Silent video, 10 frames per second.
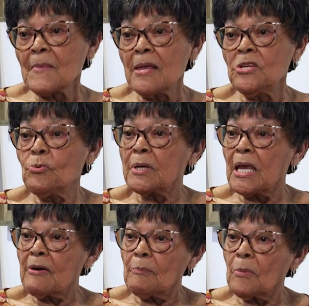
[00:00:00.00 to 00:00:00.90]
And you would
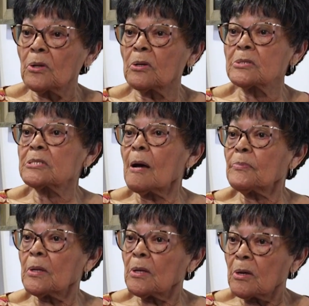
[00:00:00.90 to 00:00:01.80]
give them a little
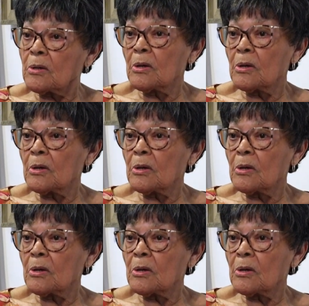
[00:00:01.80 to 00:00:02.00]
something